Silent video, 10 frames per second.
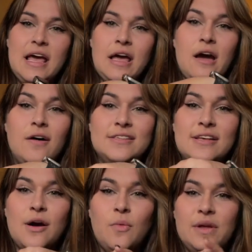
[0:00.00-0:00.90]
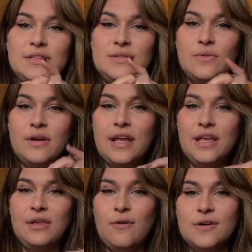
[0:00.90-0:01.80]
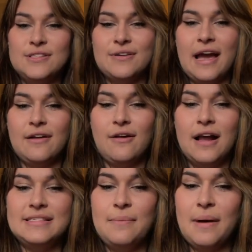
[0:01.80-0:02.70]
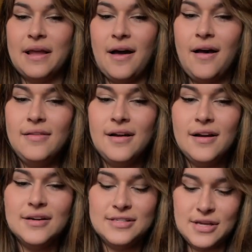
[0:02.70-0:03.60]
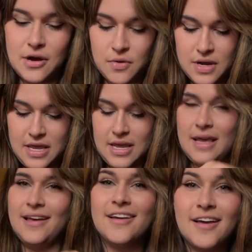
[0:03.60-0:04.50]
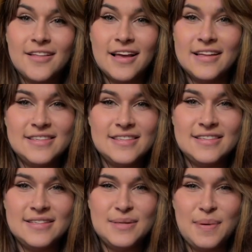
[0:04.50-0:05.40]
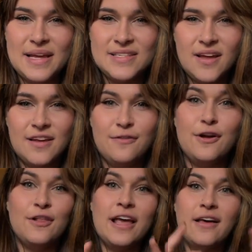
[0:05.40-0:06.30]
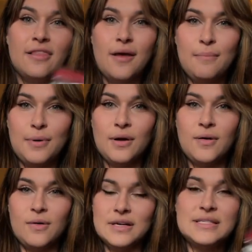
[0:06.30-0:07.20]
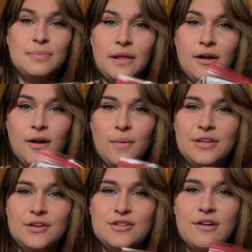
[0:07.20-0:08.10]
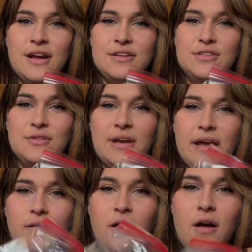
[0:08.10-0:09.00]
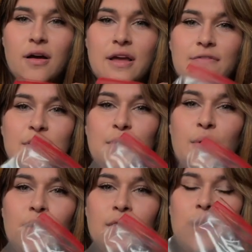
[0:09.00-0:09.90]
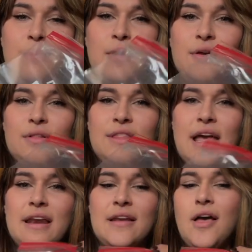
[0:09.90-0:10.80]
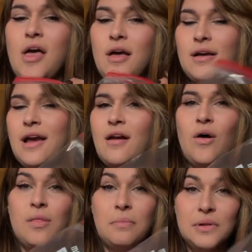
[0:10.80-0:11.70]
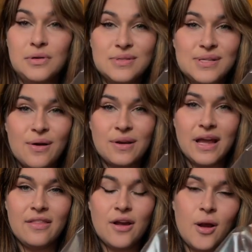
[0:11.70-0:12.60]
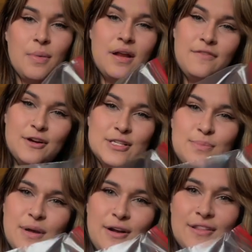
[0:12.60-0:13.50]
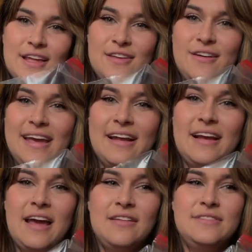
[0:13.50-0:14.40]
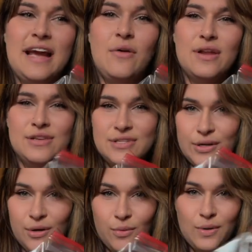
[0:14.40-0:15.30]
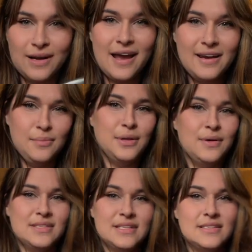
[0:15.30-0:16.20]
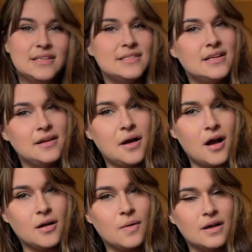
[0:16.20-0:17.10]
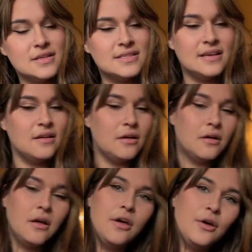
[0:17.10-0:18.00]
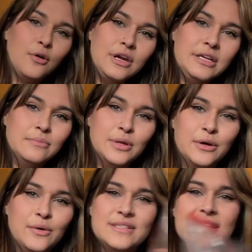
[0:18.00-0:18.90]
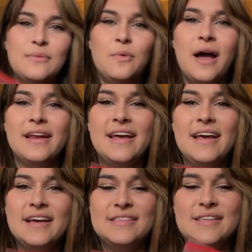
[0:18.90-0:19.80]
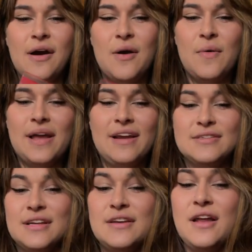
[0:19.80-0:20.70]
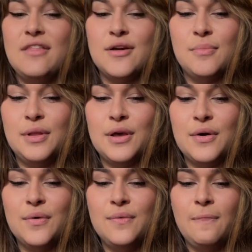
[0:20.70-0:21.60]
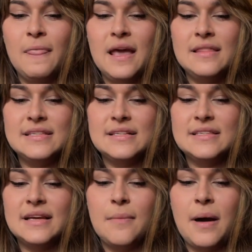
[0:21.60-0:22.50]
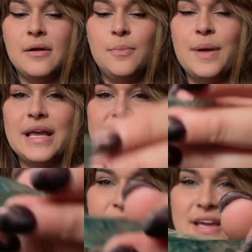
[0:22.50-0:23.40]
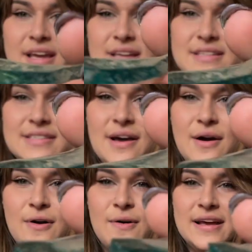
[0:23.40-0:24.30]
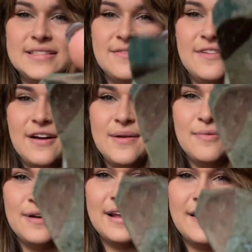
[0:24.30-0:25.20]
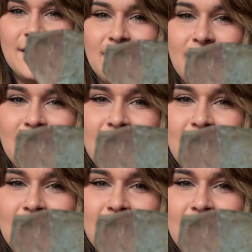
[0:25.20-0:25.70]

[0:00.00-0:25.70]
also when sorting, you also categorize it by color. So it depends on if you're like a lumper or a splitter when you're trying to catalog. If you are a lumper, then kind of all the blues go together. But if you're a splitter, then you get kind of down into what kind of blue is this? Is it an aqua? Is it a green blue? Is it what? So here's another blue. This looks like a bottle base to me. So it's a very pretty color.